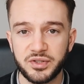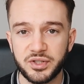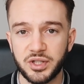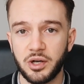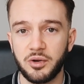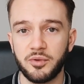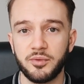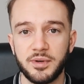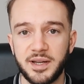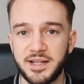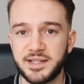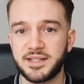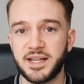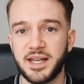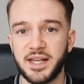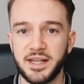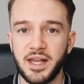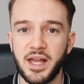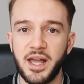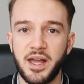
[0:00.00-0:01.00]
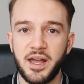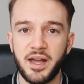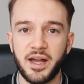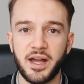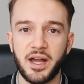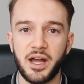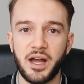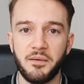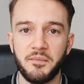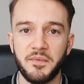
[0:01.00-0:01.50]
so let's say
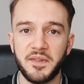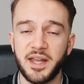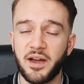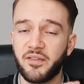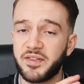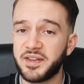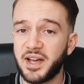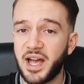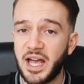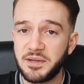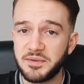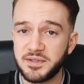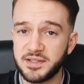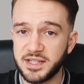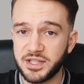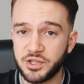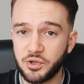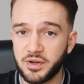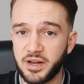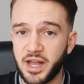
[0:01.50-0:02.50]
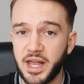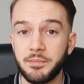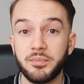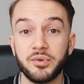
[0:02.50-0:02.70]
the advertisement is okay,